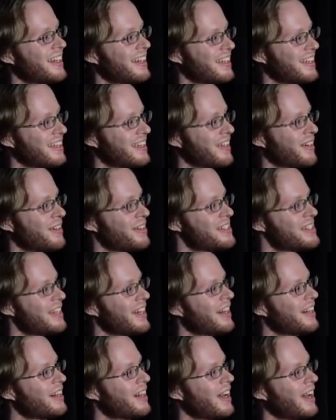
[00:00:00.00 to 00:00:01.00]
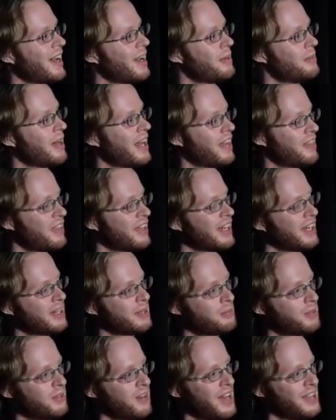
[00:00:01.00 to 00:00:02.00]
you know it's there. Um, and I think I can
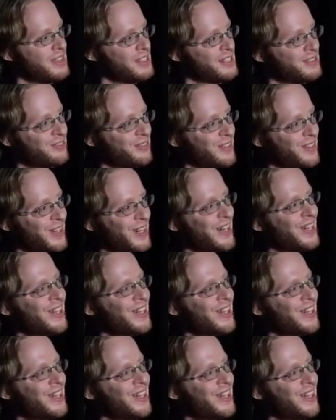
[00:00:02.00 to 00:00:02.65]
provide this for